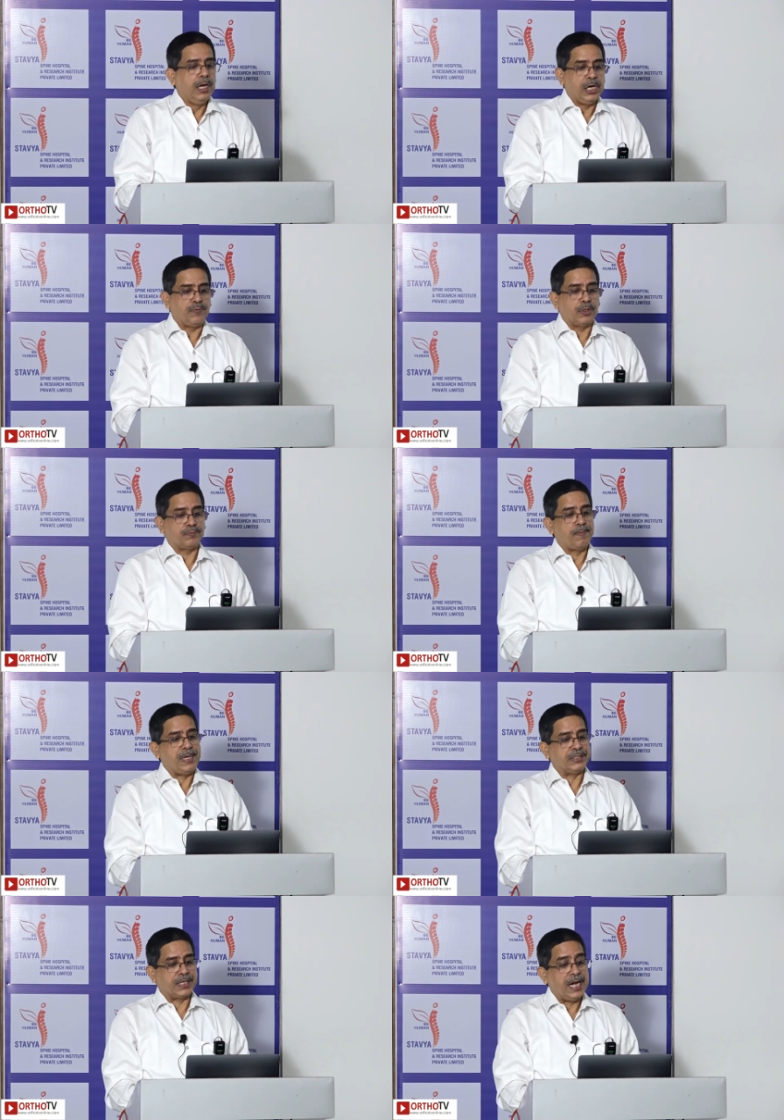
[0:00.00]
It was from
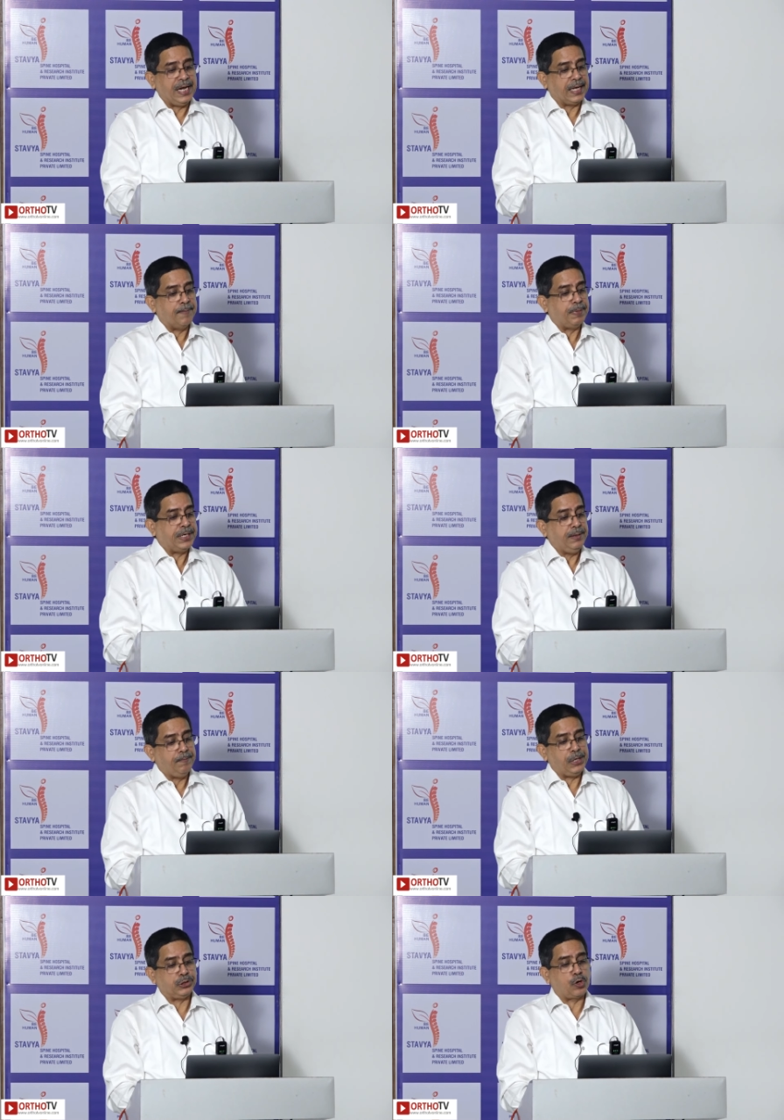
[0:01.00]
an Israeli company,
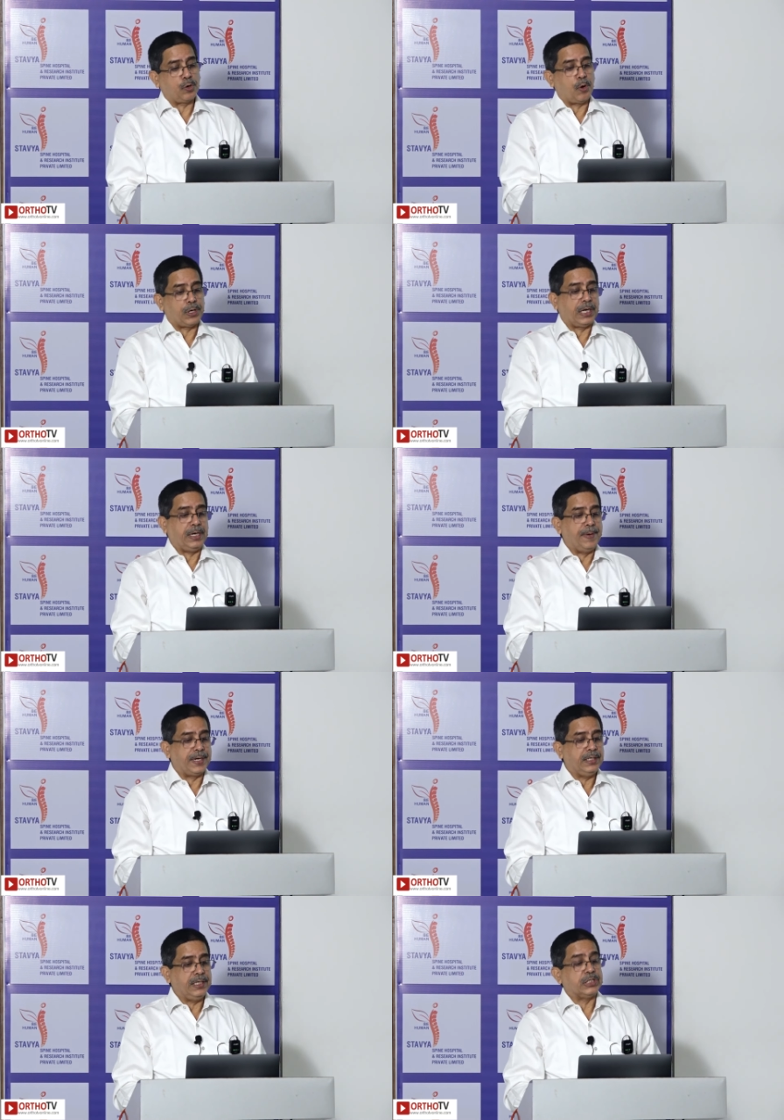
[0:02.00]
Mazor Robotics
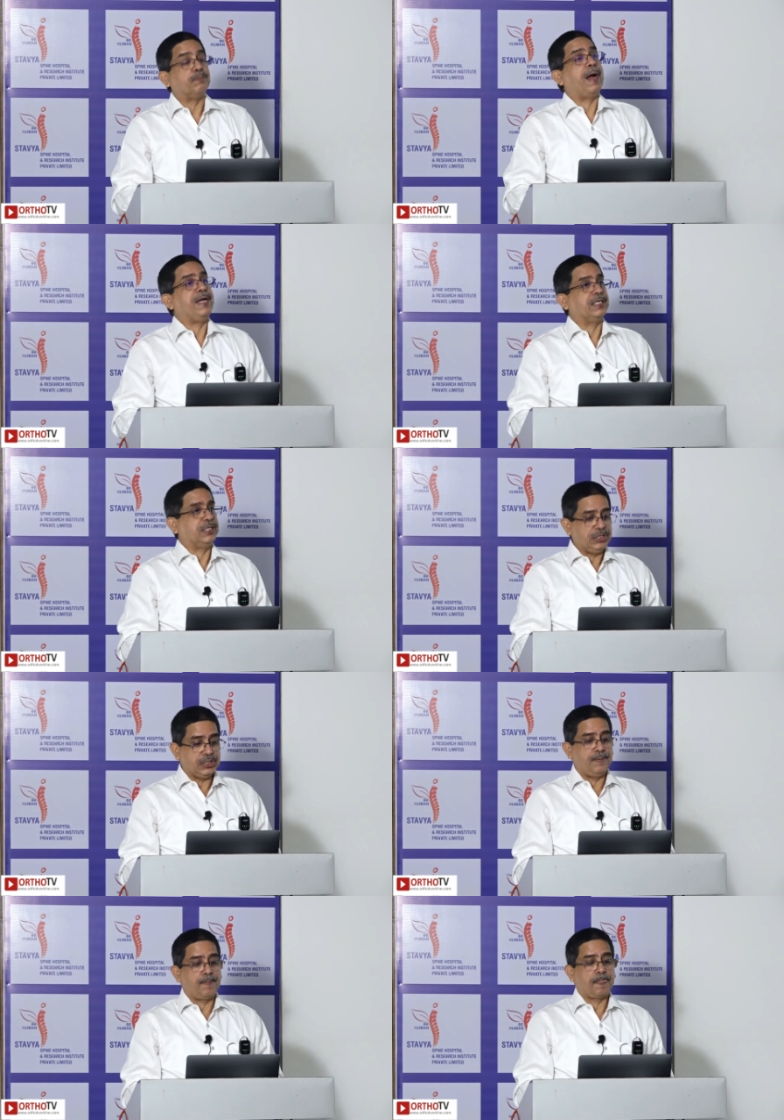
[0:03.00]
Limited, Spine
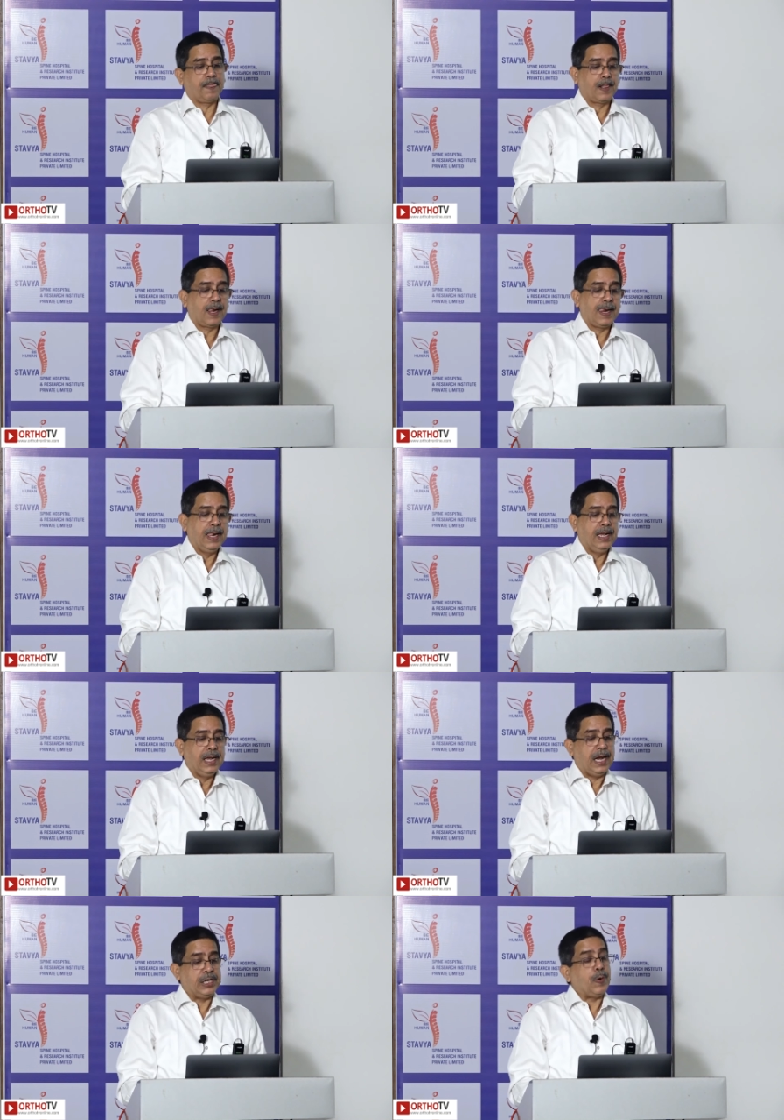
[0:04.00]
Assist.
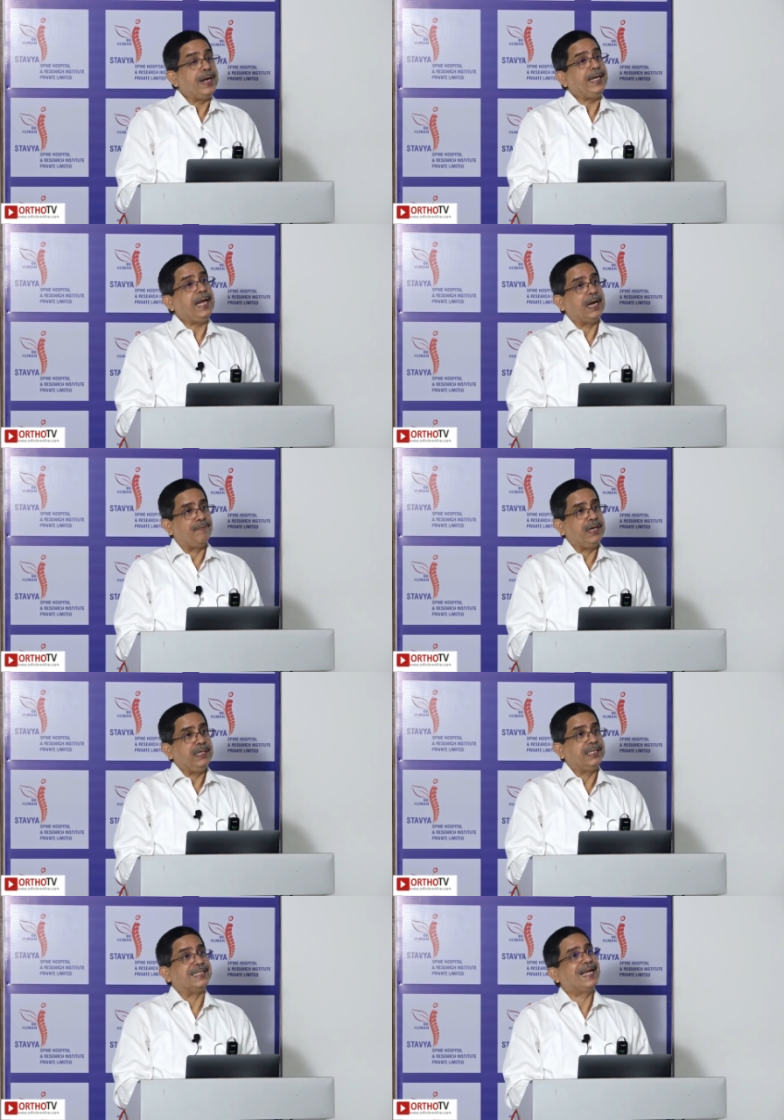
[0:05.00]
And
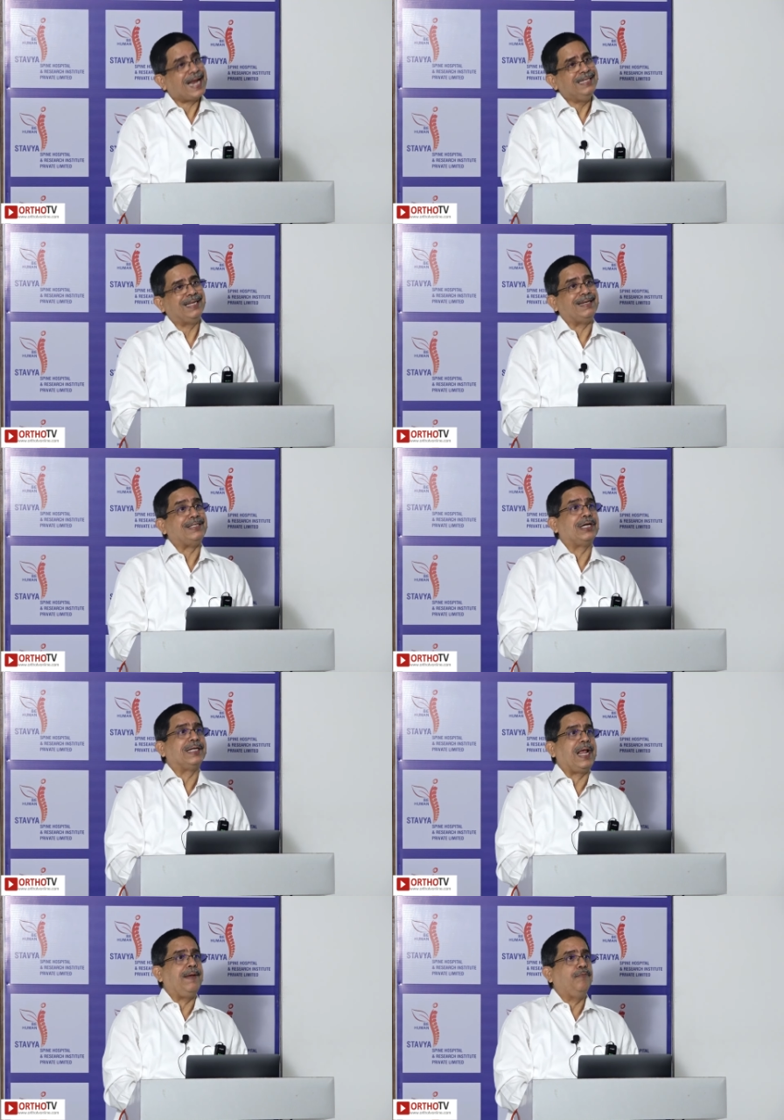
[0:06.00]
2011, the second
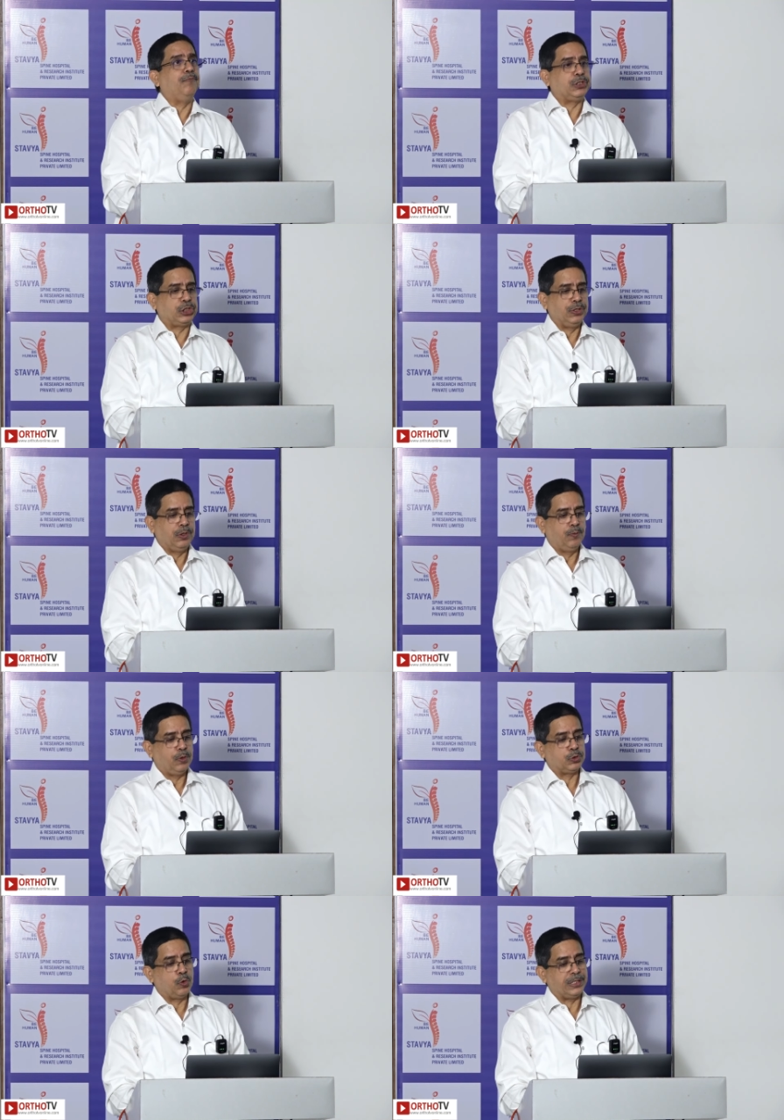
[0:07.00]
generation came, which
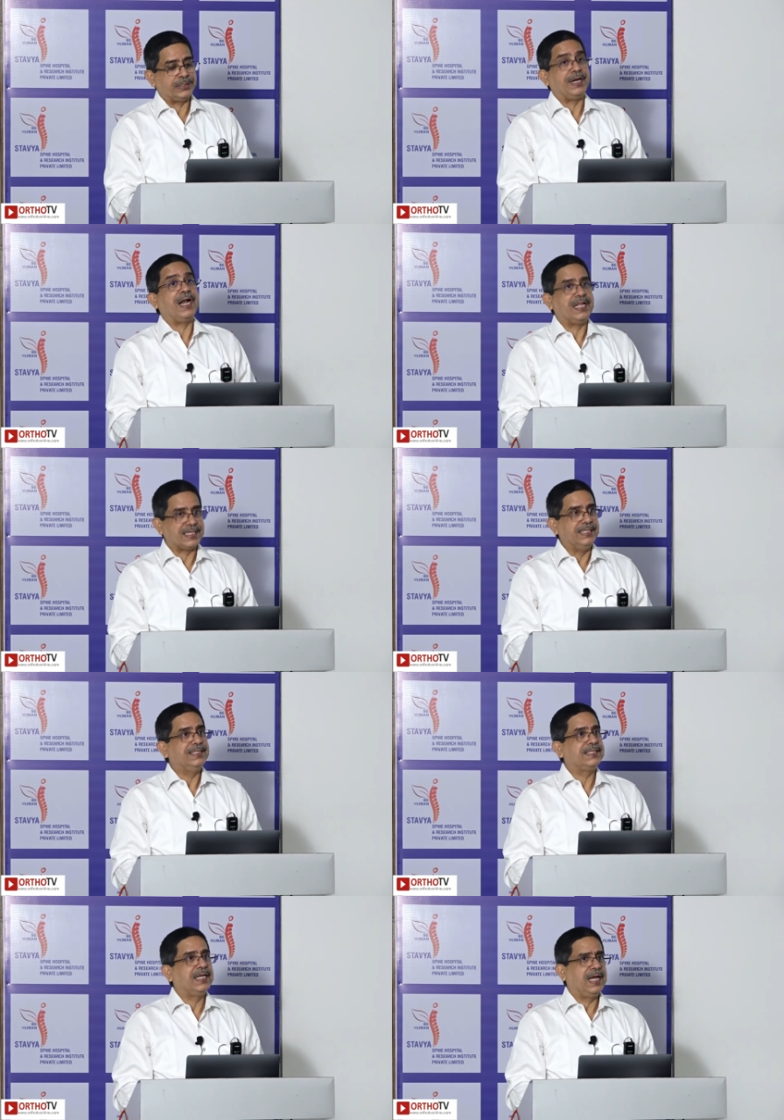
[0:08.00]
was known as
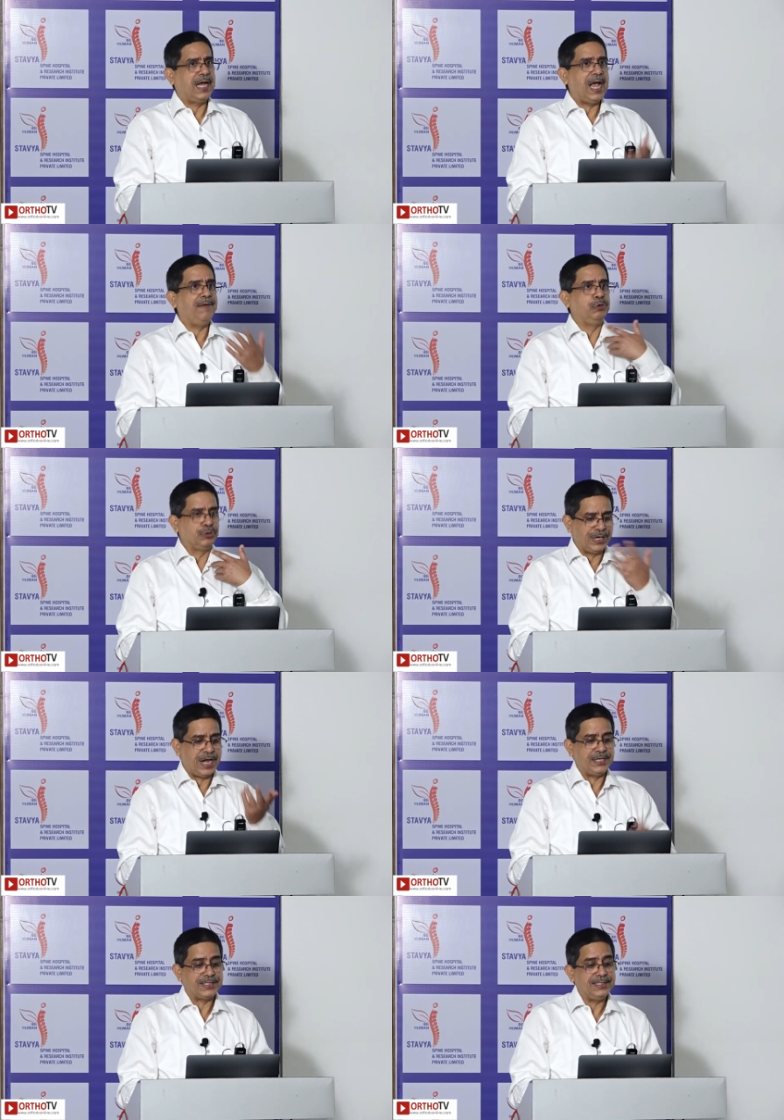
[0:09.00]
Renaissance. I have used
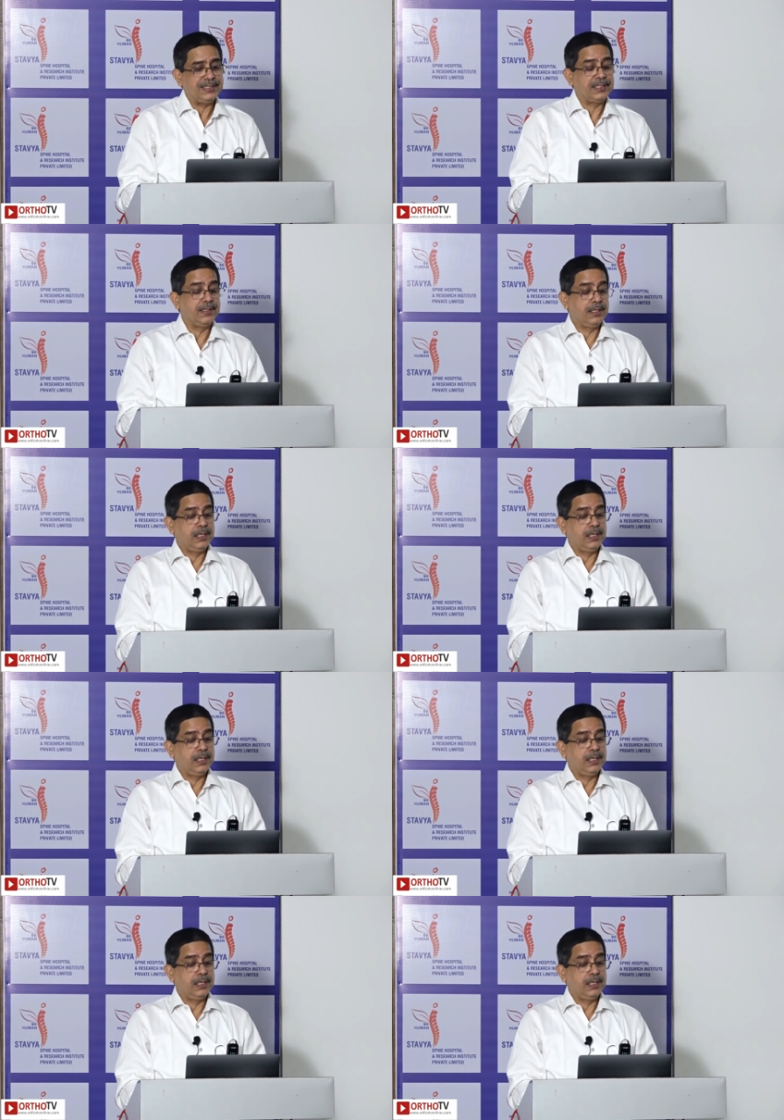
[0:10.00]
Renaissance.